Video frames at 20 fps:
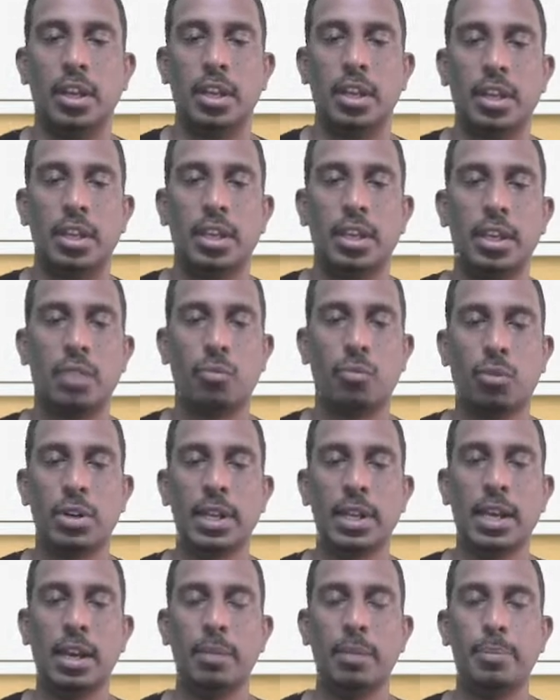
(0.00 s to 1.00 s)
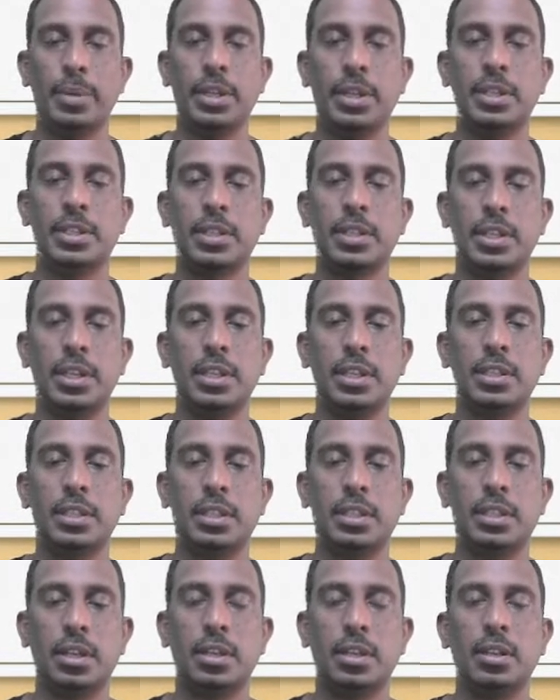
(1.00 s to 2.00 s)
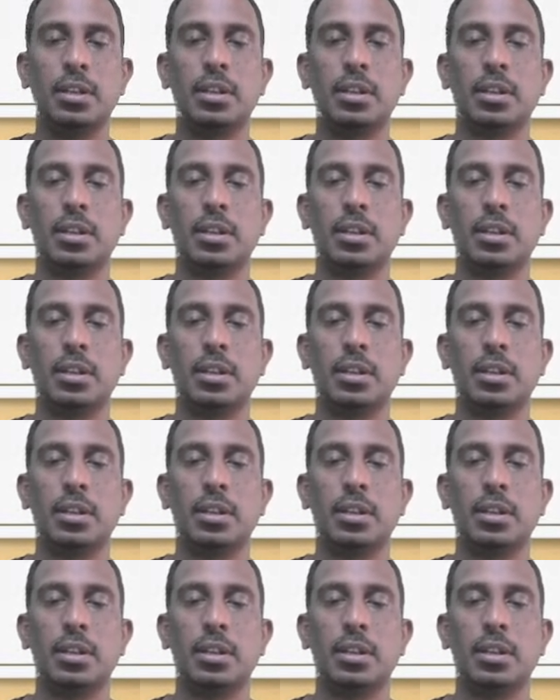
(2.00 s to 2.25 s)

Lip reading: Here what happens is the